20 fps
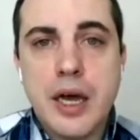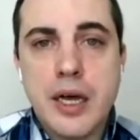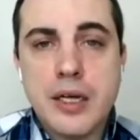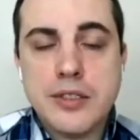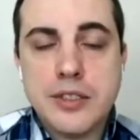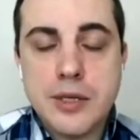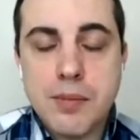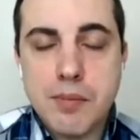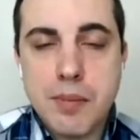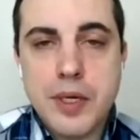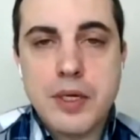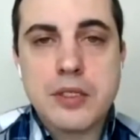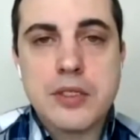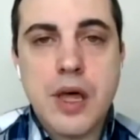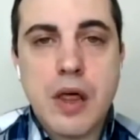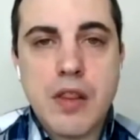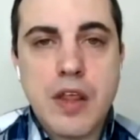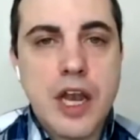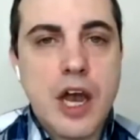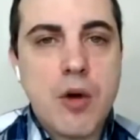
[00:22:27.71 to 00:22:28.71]
to build
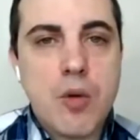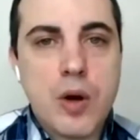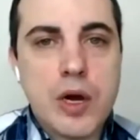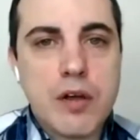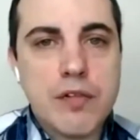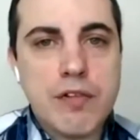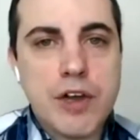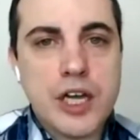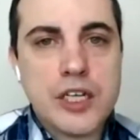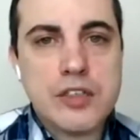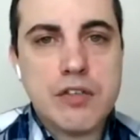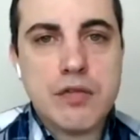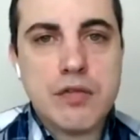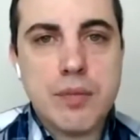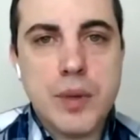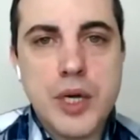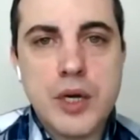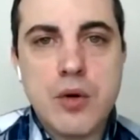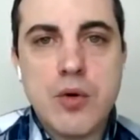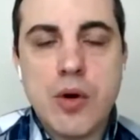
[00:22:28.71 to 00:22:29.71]
on the network effect of
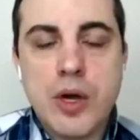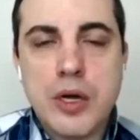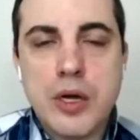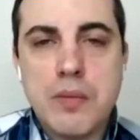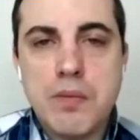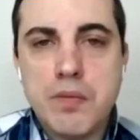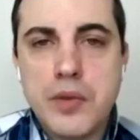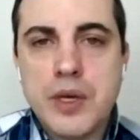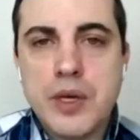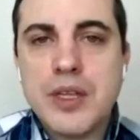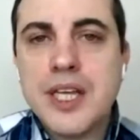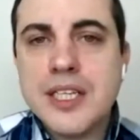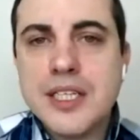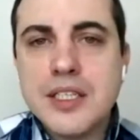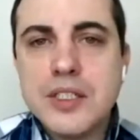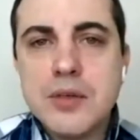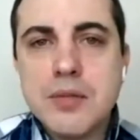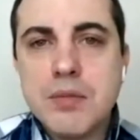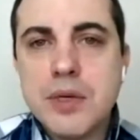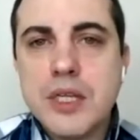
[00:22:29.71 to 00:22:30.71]
Bitcoin. Now, that
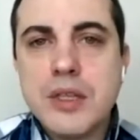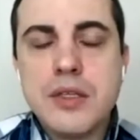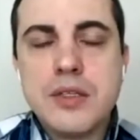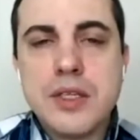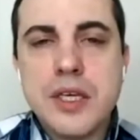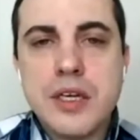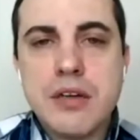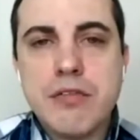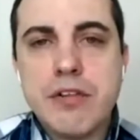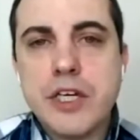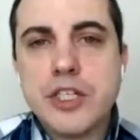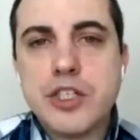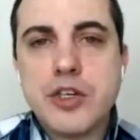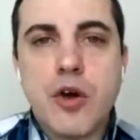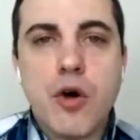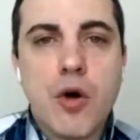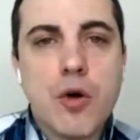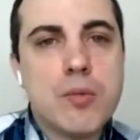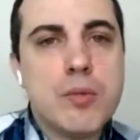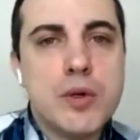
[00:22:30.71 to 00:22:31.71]
doesn't mean that the innovation
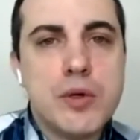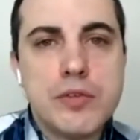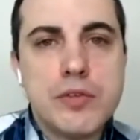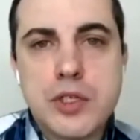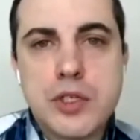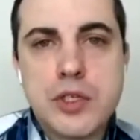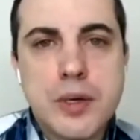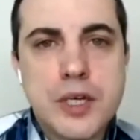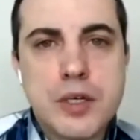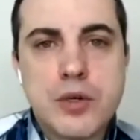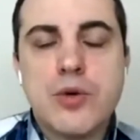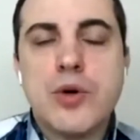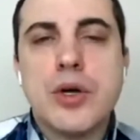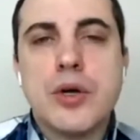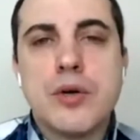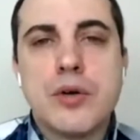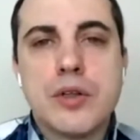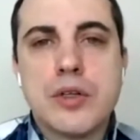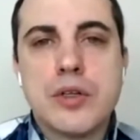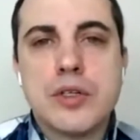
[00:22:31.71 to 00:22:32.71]
all moves to
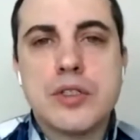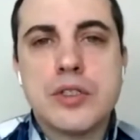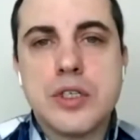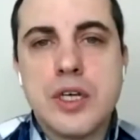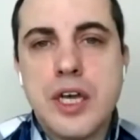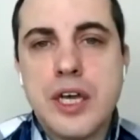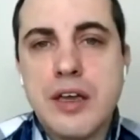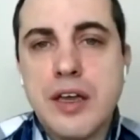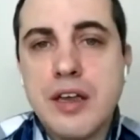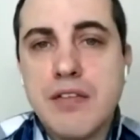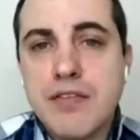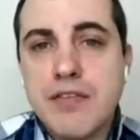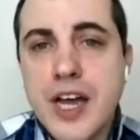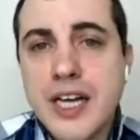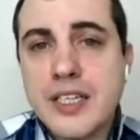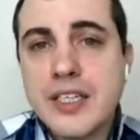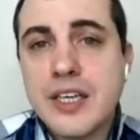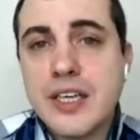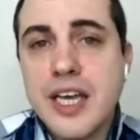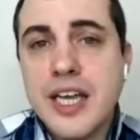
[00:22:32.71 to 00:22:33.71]
Bitcoin, or that, in
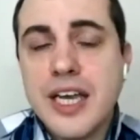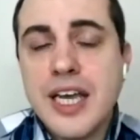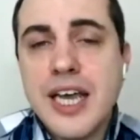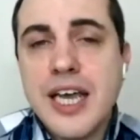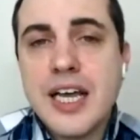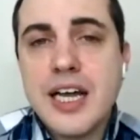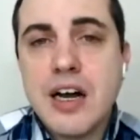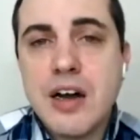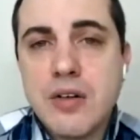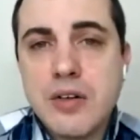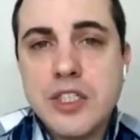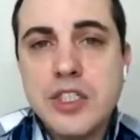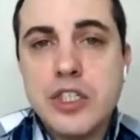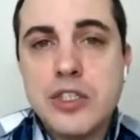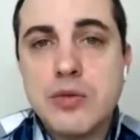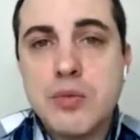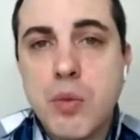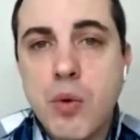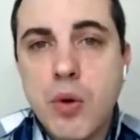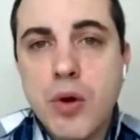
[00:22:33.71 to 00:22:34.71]
fact, it
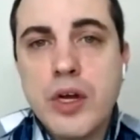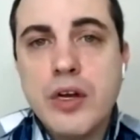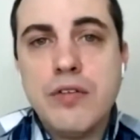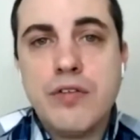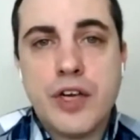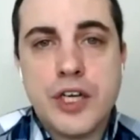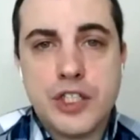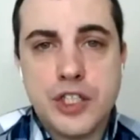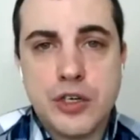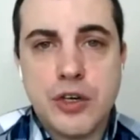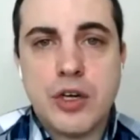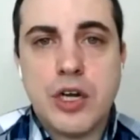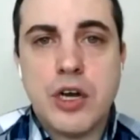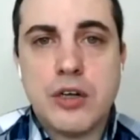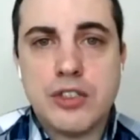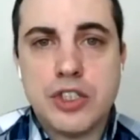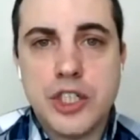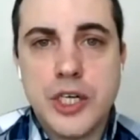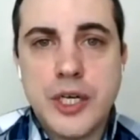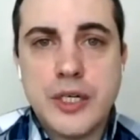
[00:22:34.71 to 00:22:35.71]
encourages more innovation on
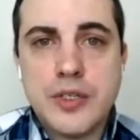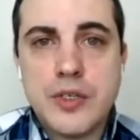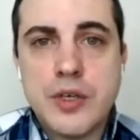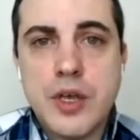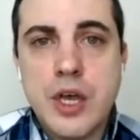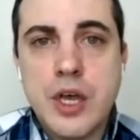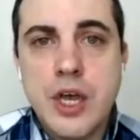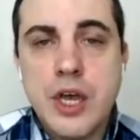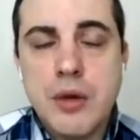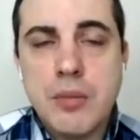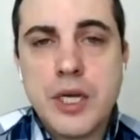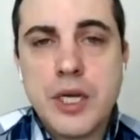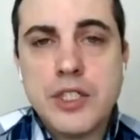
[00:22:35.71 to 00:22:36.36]
altchains. Because